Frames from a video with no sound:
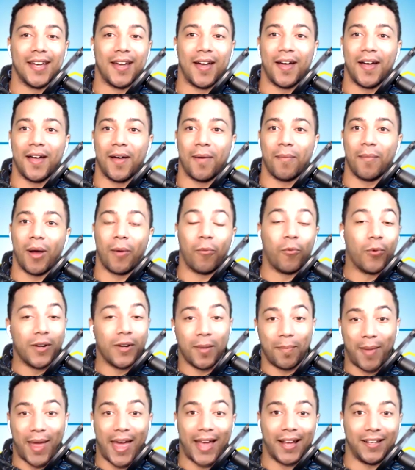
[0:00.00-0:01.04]
I want to
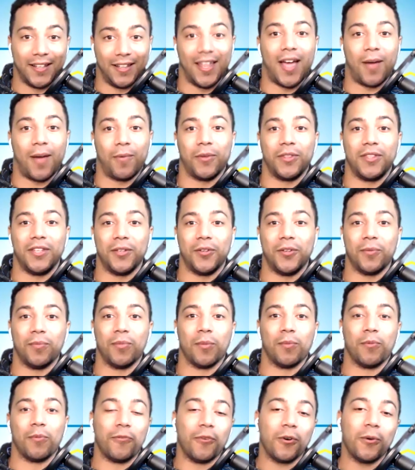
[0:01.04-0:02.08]
unpack a lot with you,
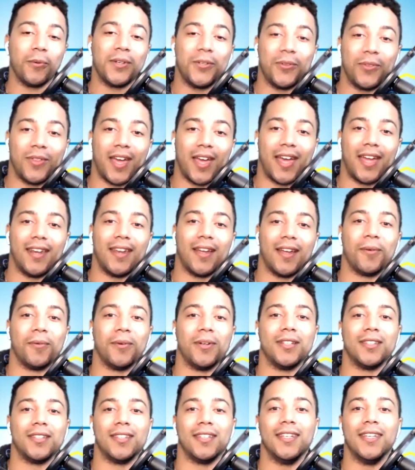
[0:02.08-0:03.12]
but before we do that, I
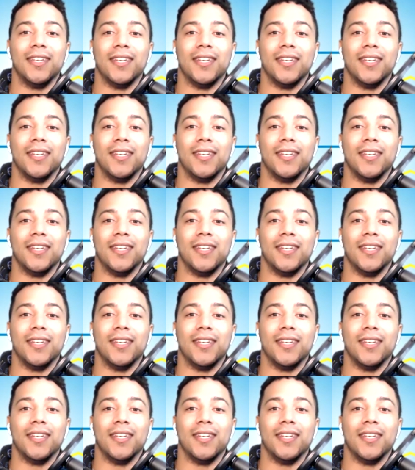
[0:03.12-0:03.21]
want